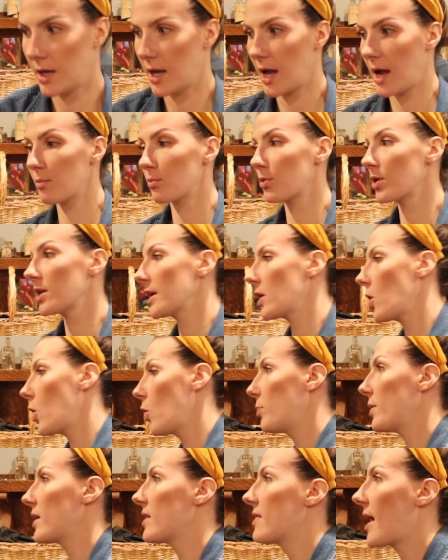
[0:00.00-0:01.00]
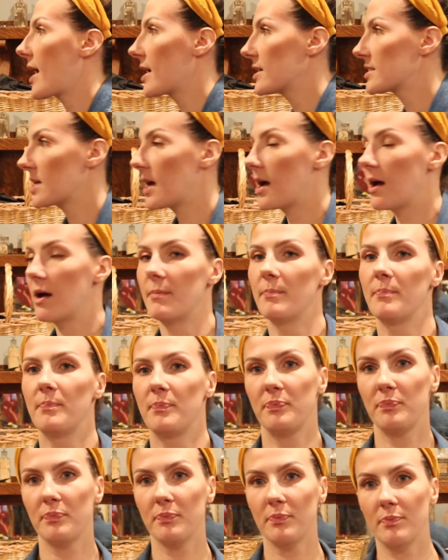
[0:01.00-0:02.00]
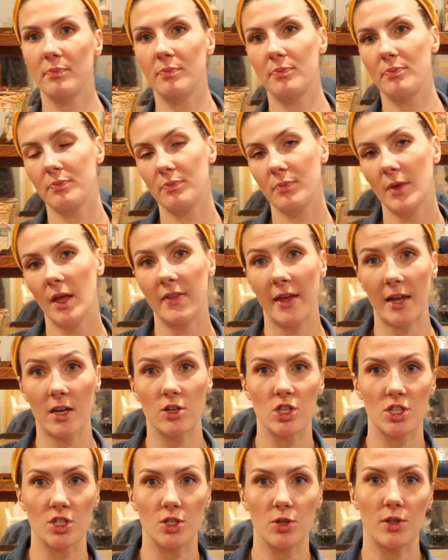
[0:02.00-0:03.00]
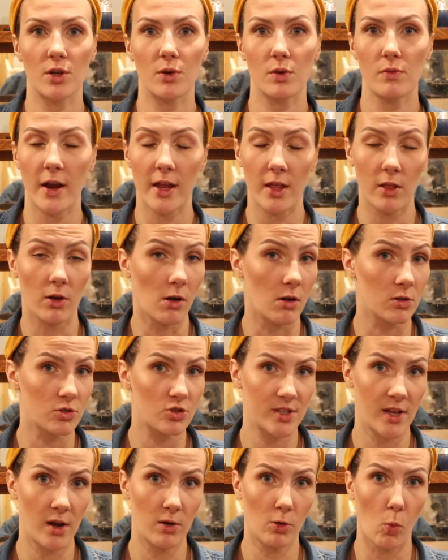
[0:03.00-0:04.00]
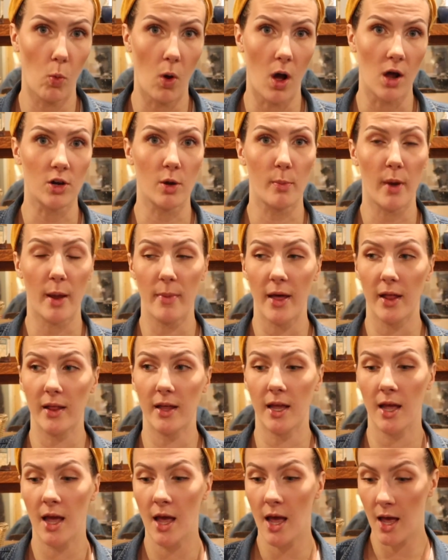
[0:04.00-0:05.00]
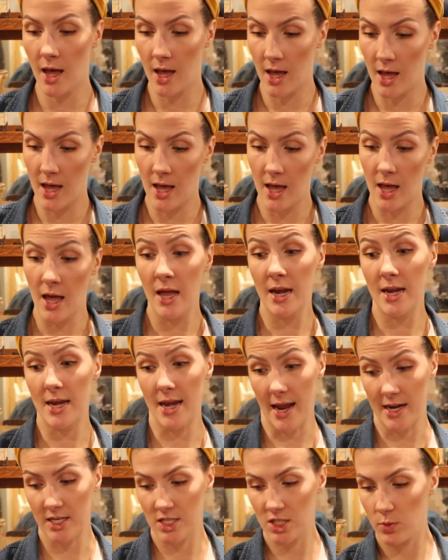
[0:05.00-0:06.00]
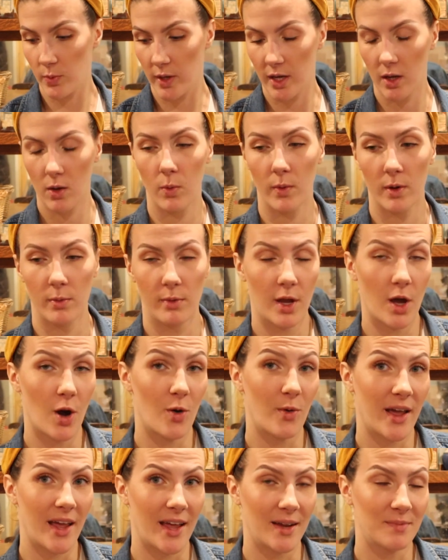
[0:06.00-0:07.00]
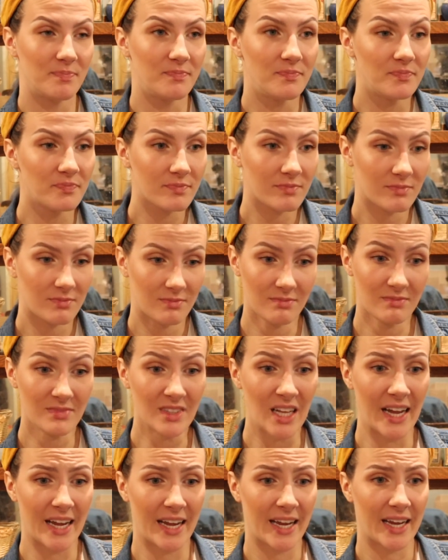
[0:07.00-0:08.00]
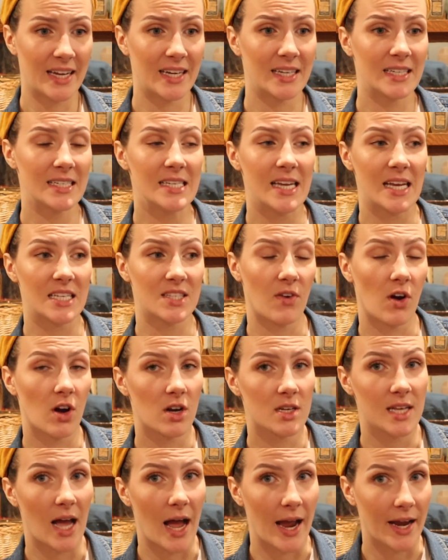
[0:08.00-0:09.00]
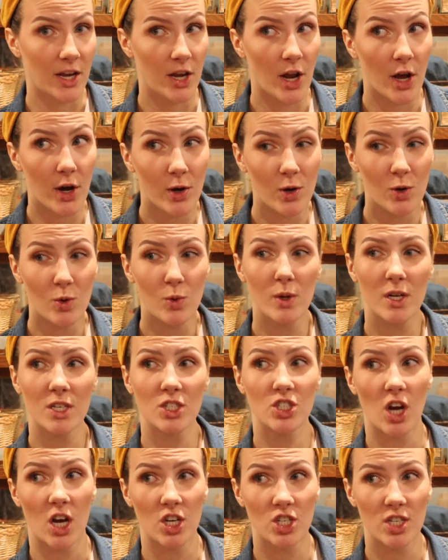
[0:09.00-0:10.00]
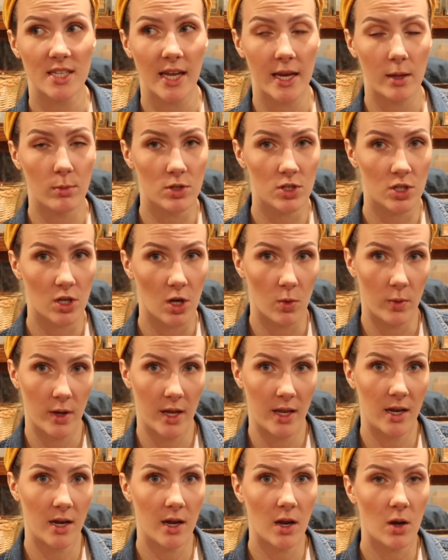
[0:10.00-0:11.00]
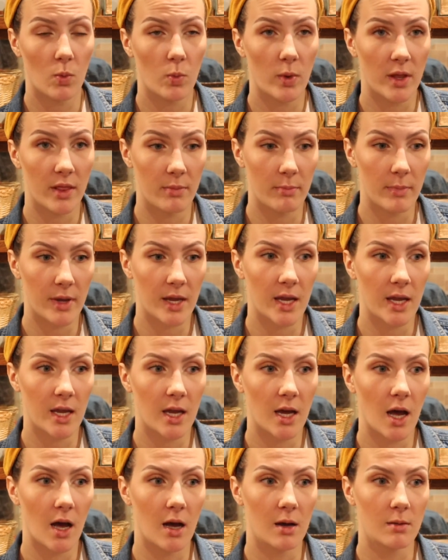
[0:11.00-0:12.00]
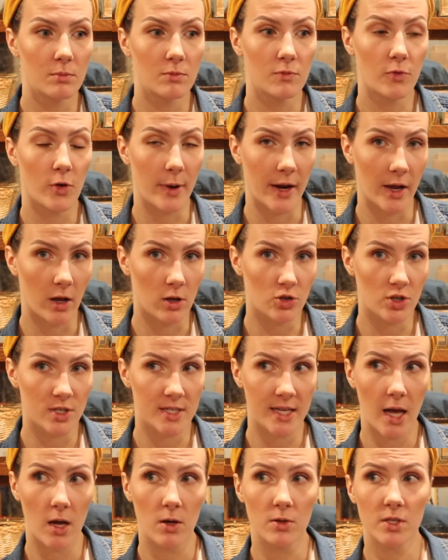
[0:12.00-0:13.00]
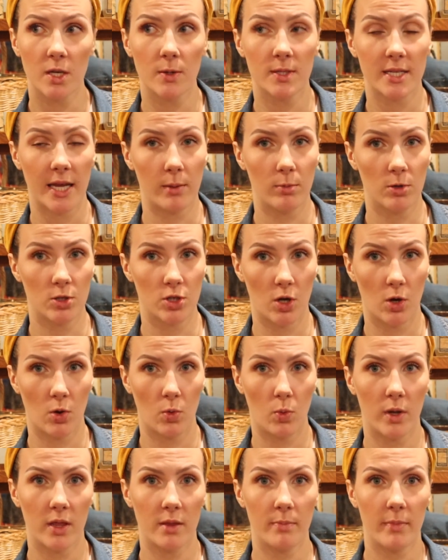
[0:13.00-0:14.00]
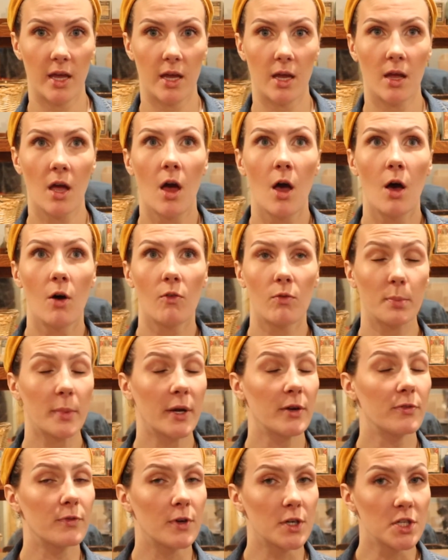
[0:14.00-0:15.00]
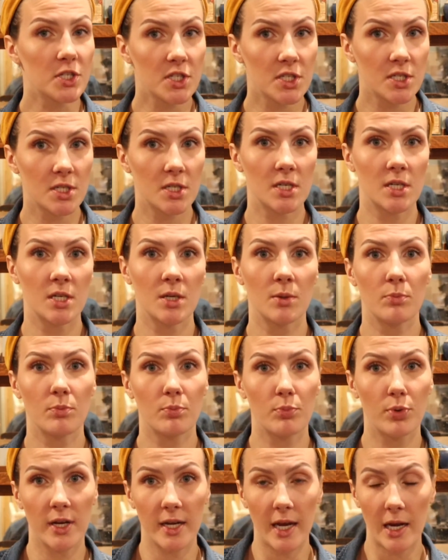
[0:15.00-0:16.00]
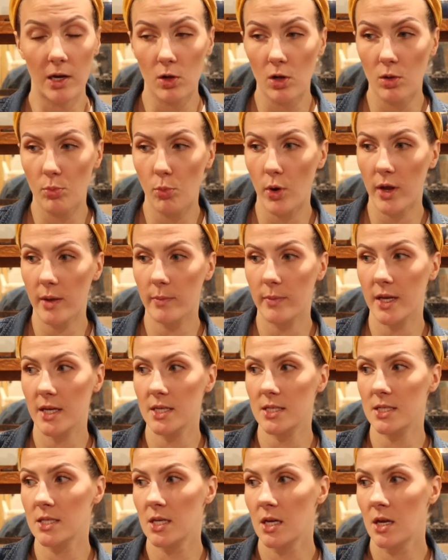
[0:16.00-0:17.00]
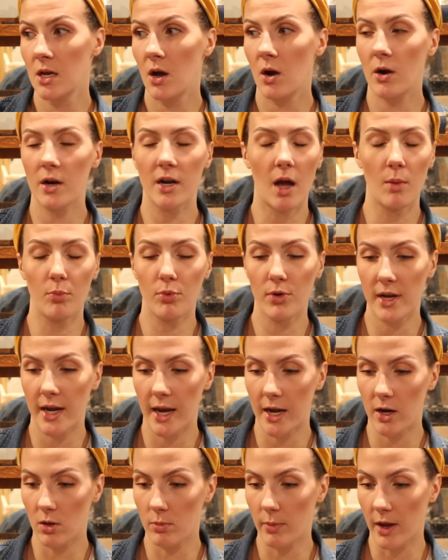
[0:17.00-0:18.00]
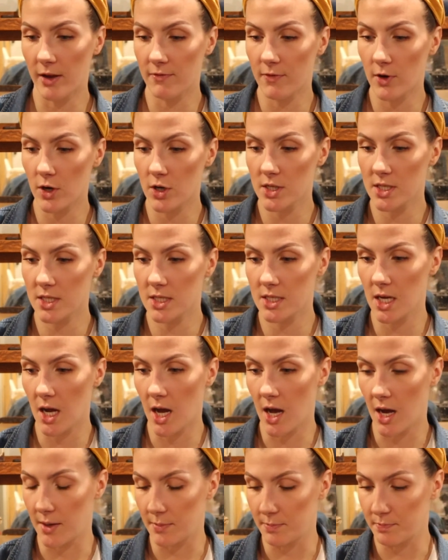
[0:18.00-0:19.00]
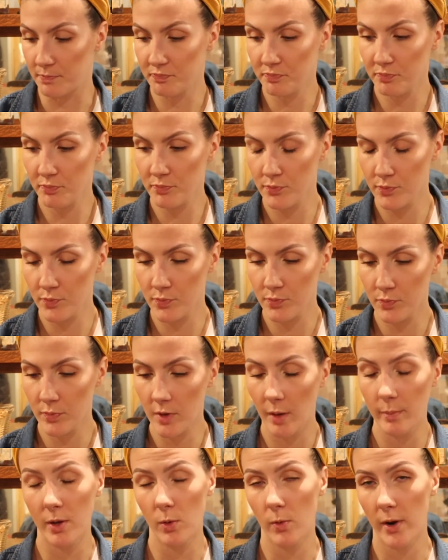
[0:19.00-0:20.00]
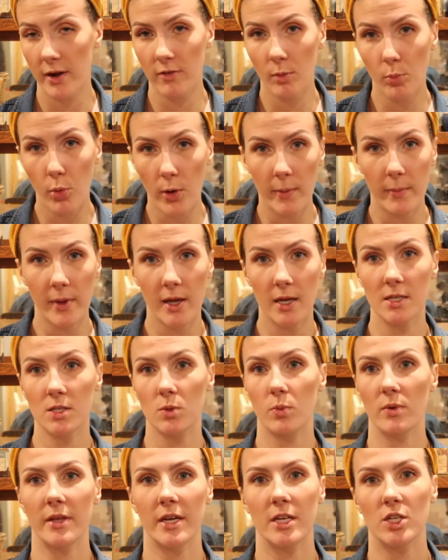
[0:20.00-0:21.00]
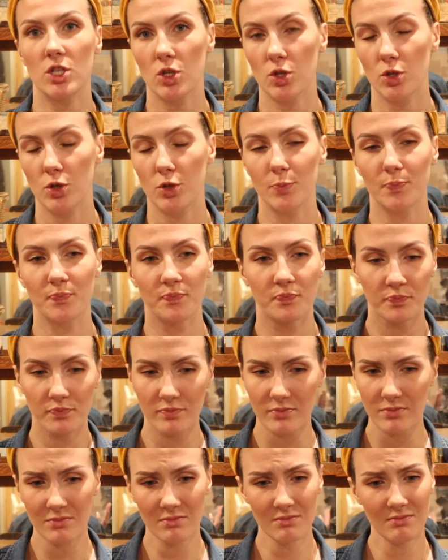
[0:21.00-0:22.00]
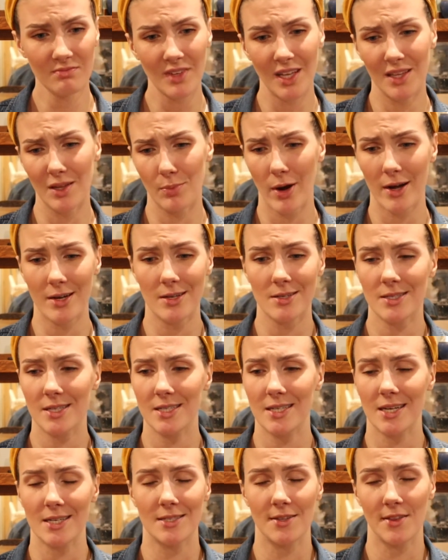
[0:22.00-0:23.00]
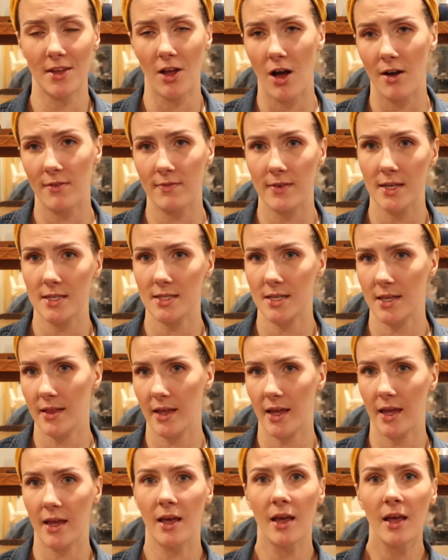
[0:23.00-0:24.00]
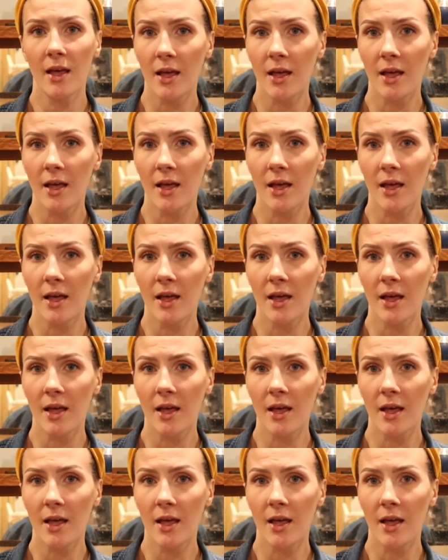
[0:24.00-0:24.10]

I'm really hoping that um, they can just do their regular ultrasound wand on my belly next week when we go in. And as far as I know, Josh is able to go in with me um, for my ultrasound. He was able to go with me for my first prenatal appointment, or not prenatal, my first um, midwife appointment, when they do the pregnancy test in the office and they